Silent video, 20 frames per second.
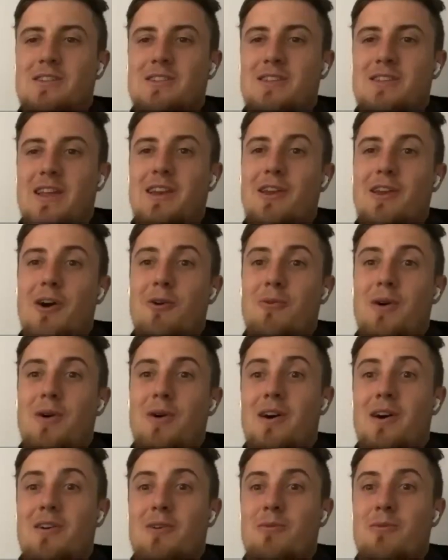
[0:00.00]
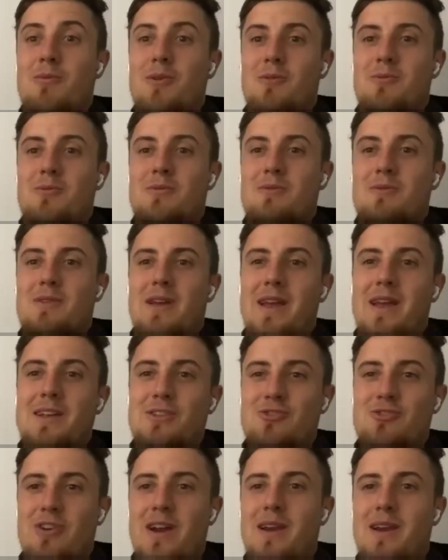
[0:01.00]
is they know, oh, well,
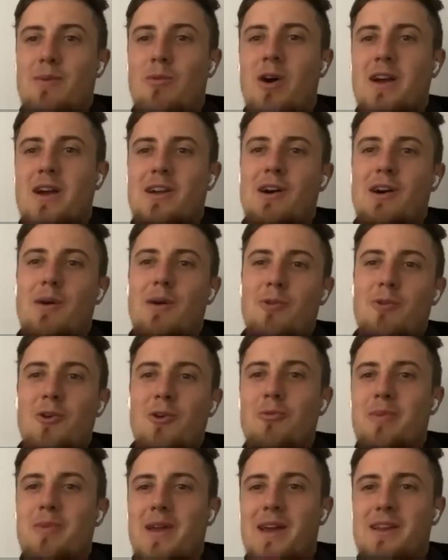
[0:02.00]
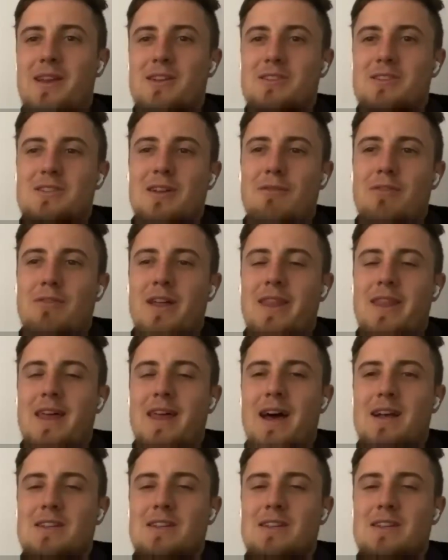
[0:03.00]
he's training, why can't we all be in and stuff like that.